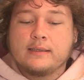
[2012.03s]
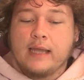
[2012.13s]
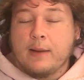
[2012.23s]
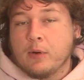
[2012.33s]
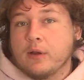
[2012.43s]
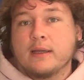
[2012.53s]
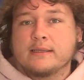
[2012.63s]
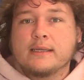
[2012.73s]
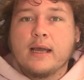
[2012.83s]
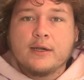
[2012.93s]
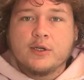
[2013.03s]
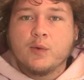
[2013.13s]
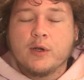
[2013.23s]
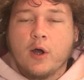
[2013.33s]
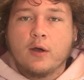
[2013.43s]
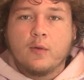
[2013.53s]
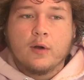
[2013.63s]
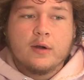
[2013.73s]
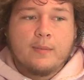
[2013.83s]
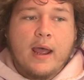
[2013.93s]
Gabriel isn't a do-it-all
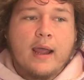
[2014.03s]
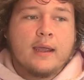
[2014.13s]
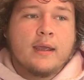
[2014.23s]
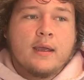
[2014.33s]
quarterback,